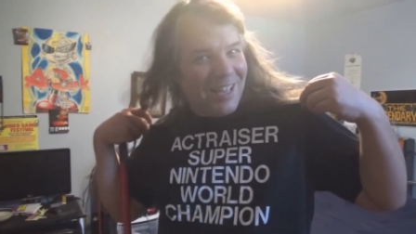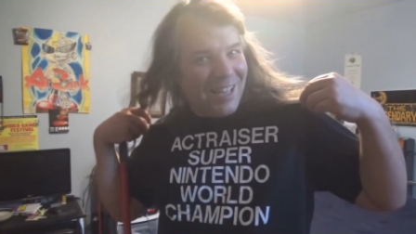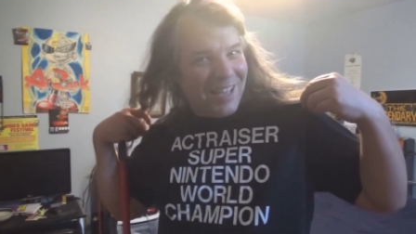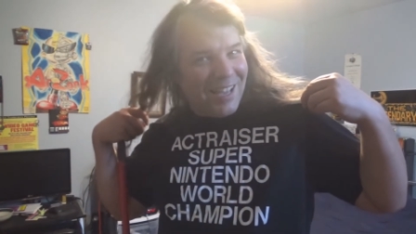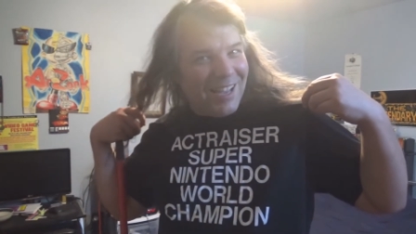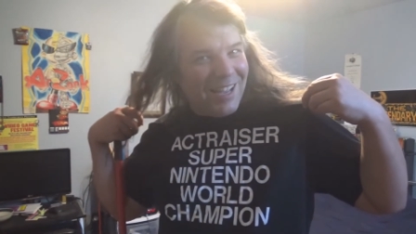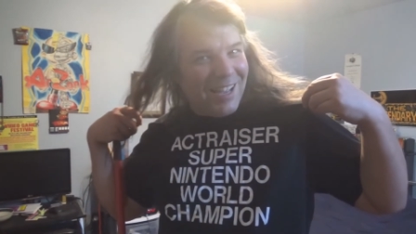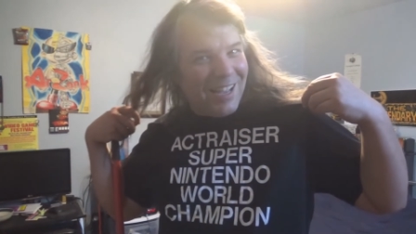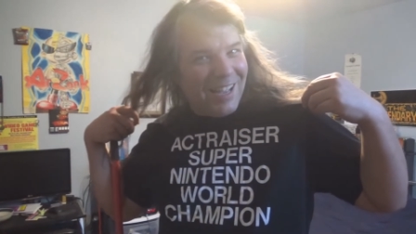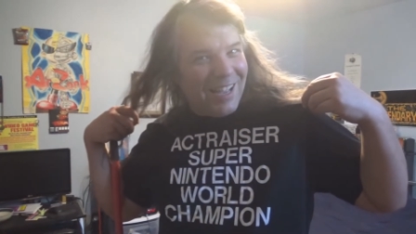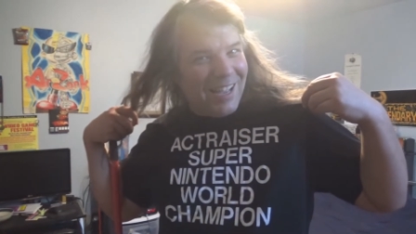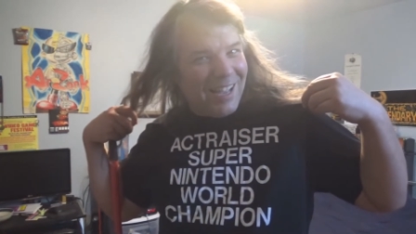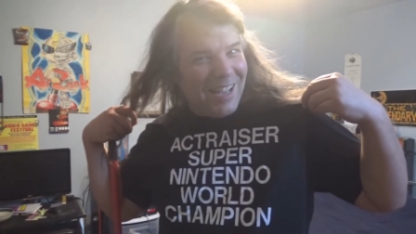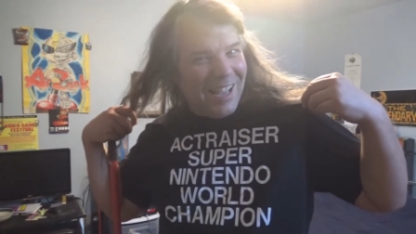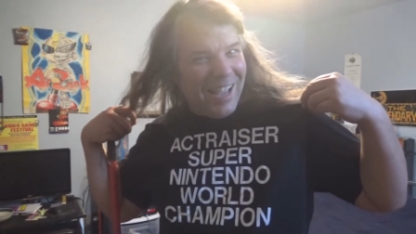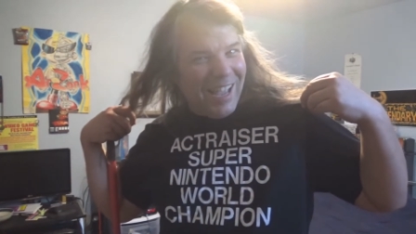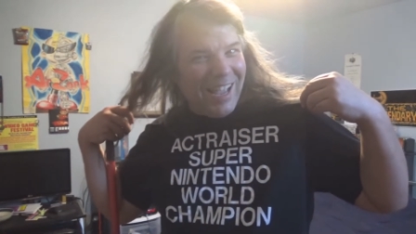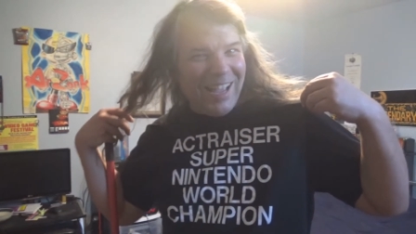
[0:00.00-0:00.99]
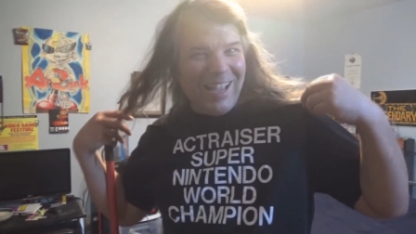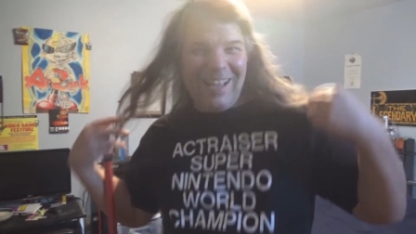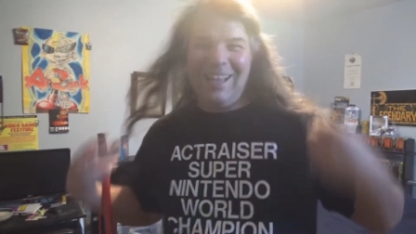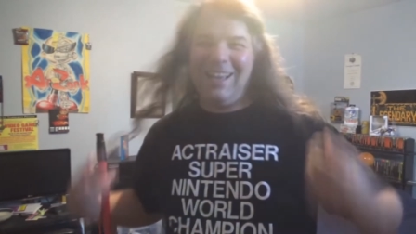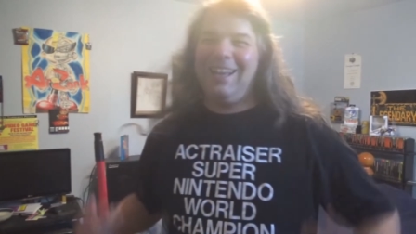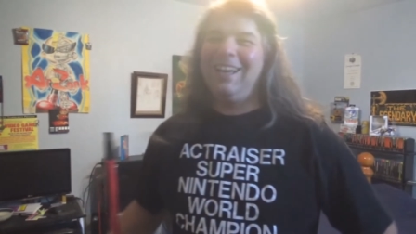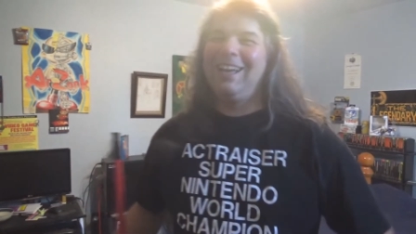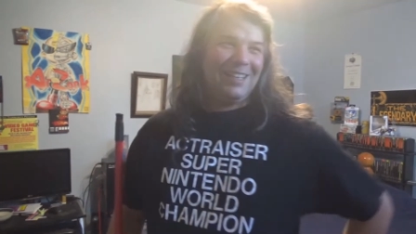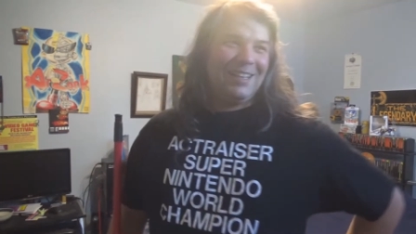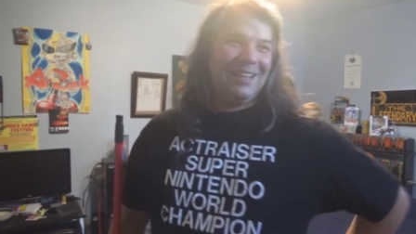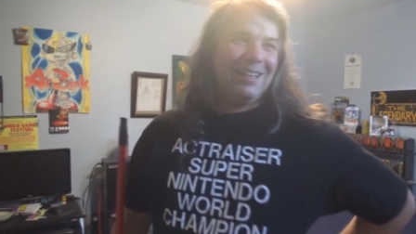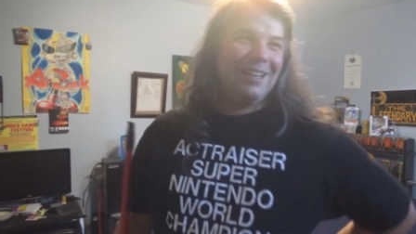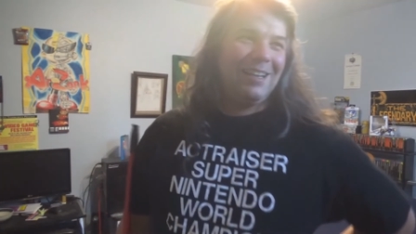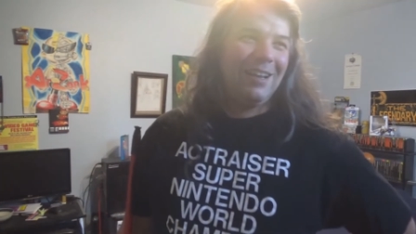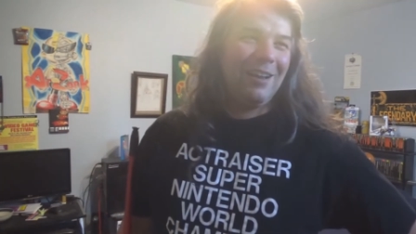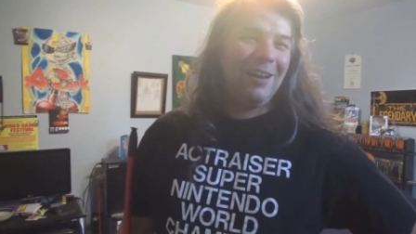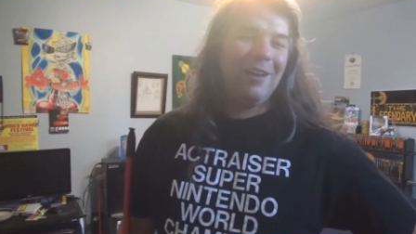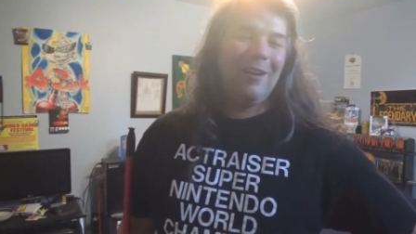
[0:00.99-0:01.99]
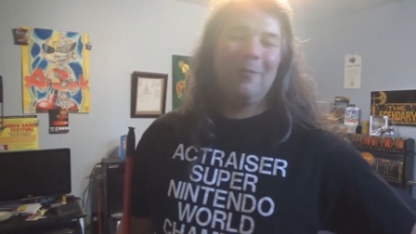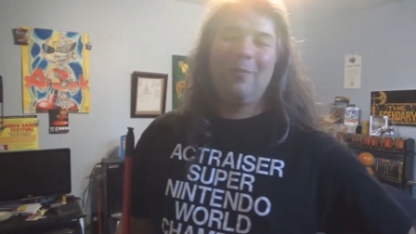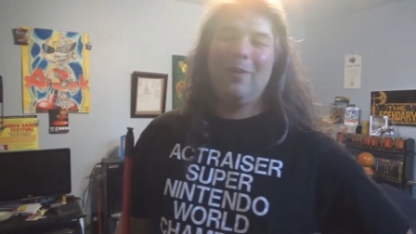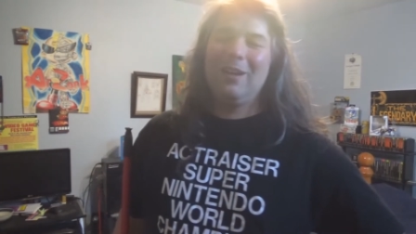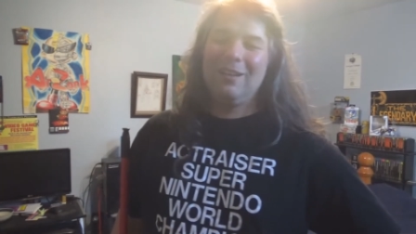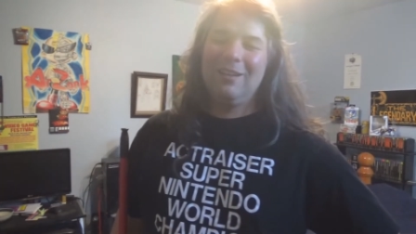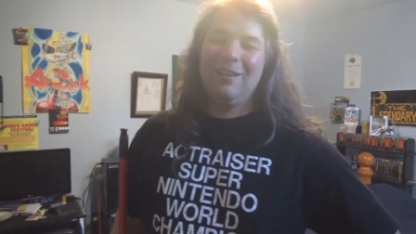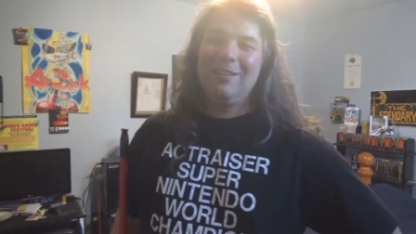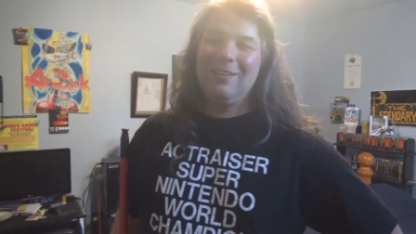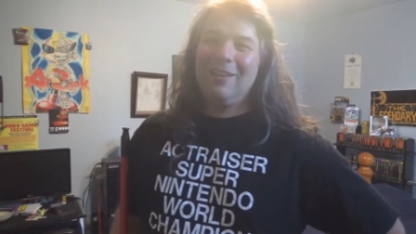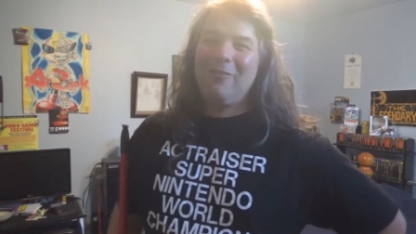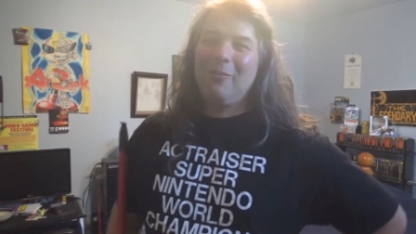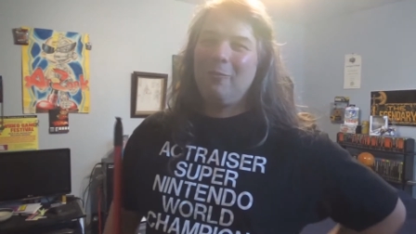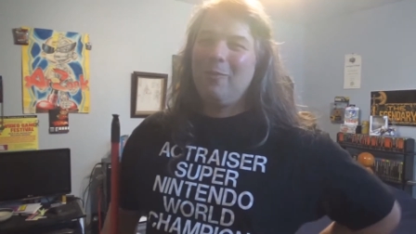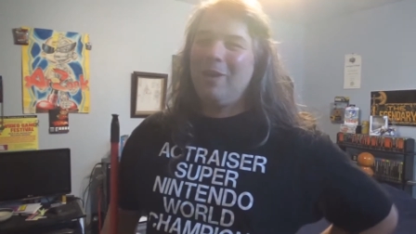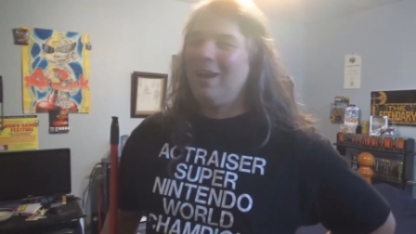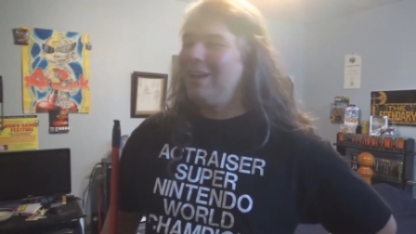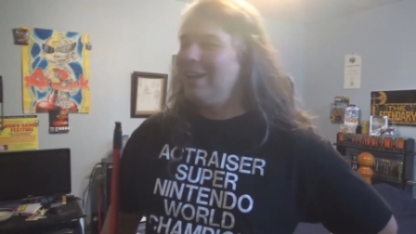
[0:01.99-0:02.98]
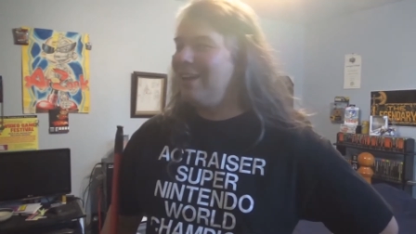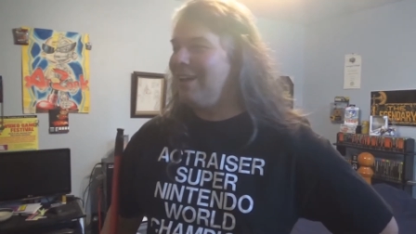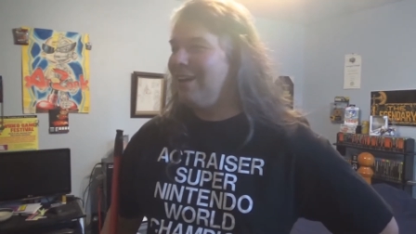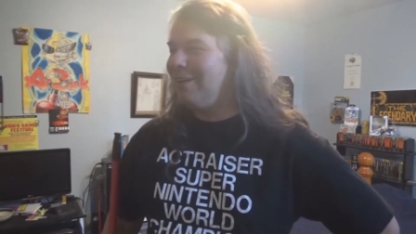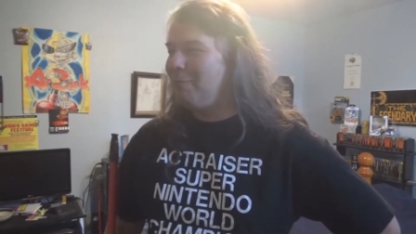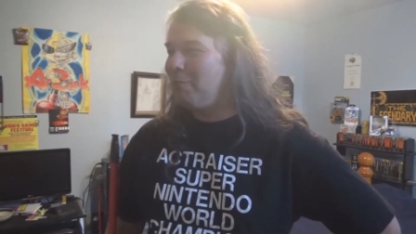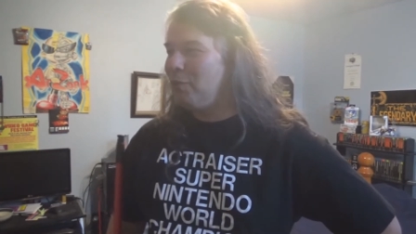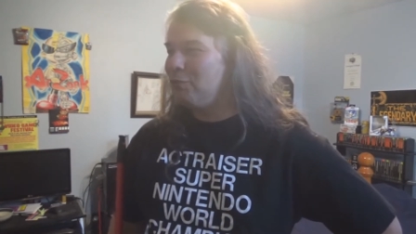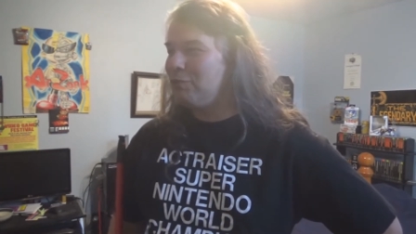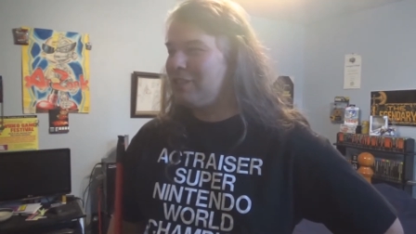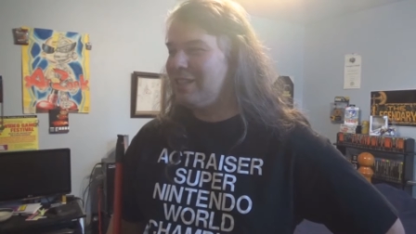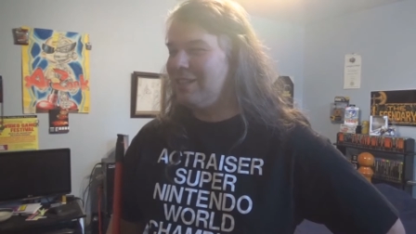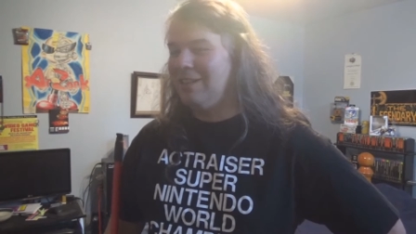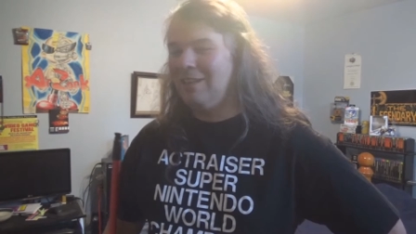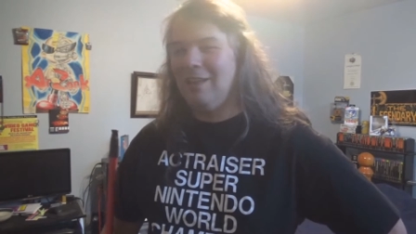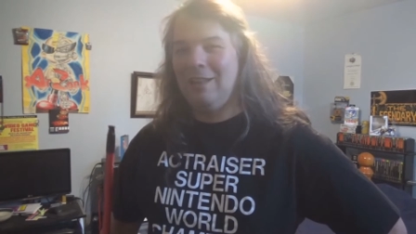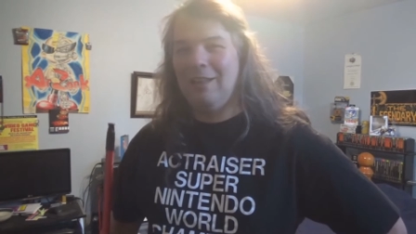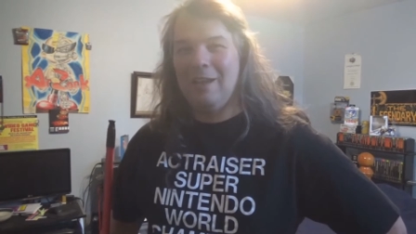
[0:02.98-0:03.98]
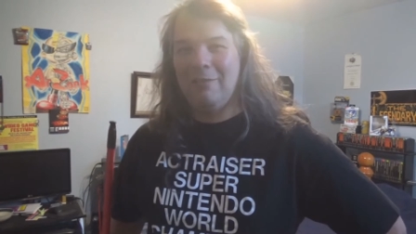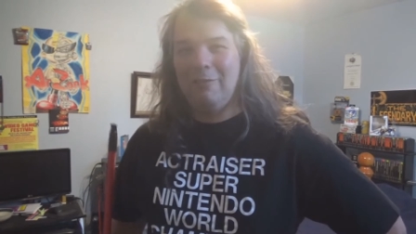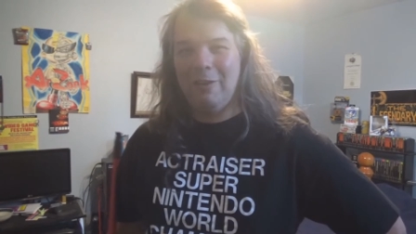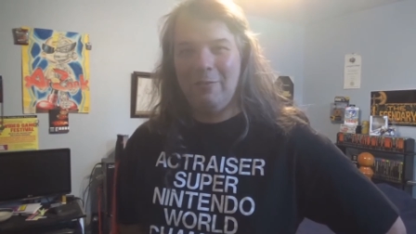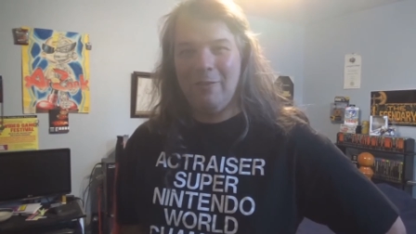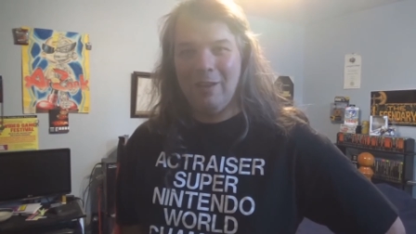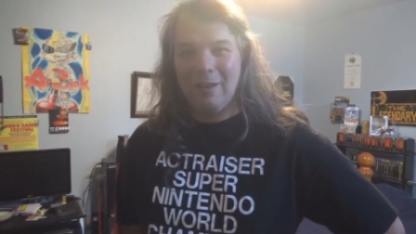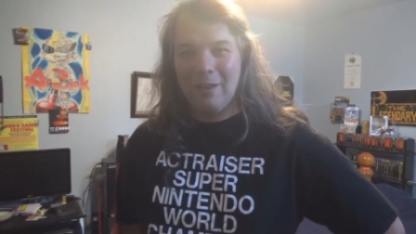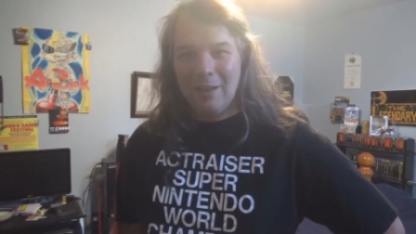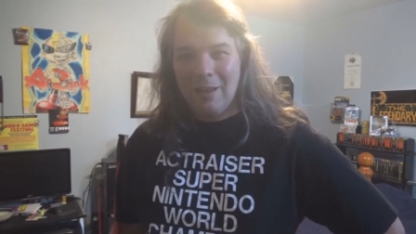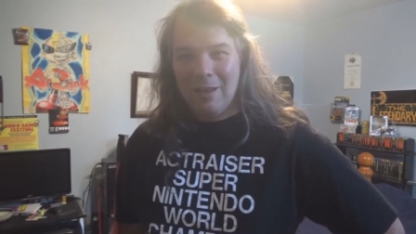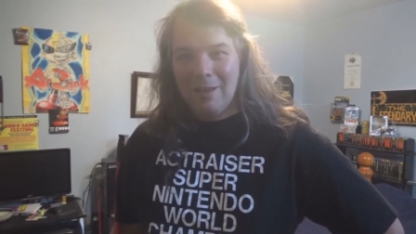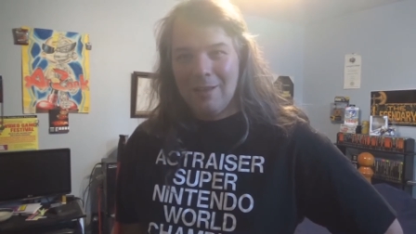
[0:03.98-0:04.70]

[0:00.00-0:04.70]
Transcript: Yeah. Yeah, but enough of my boasting and everything.